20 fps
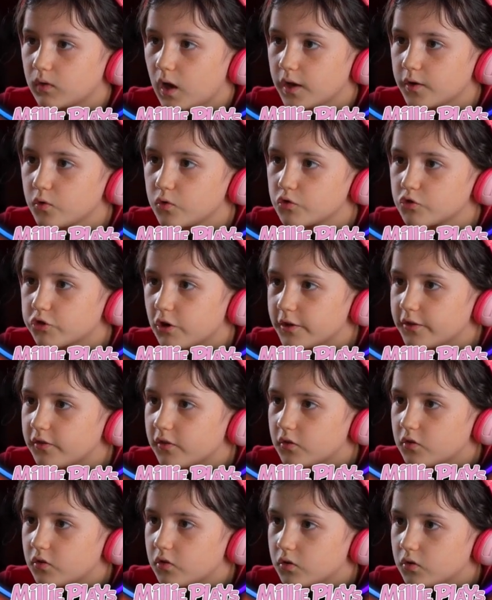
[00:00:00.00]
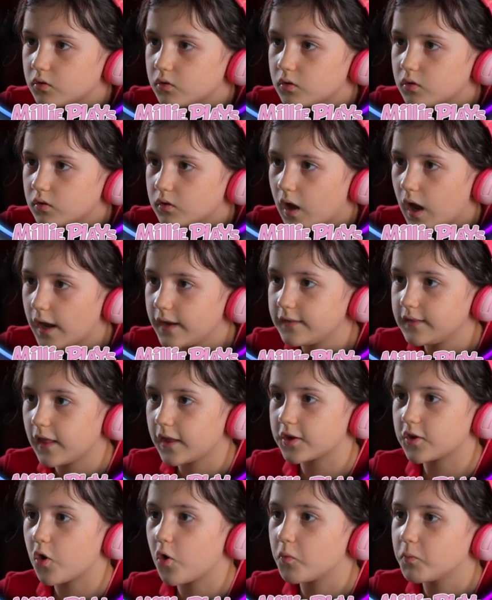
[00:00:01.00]
I don't trust this dude. I
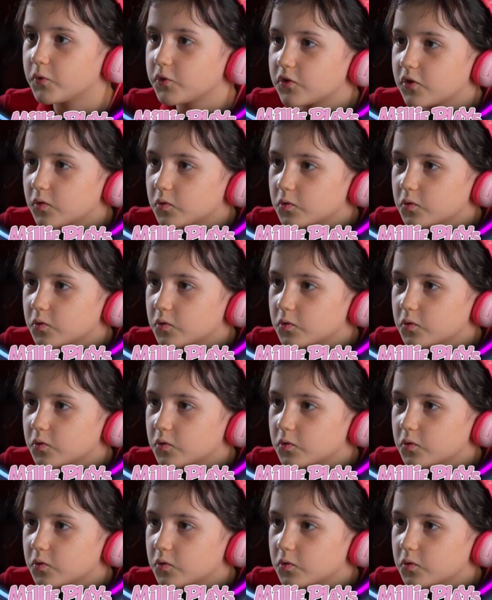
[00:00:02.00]
like almost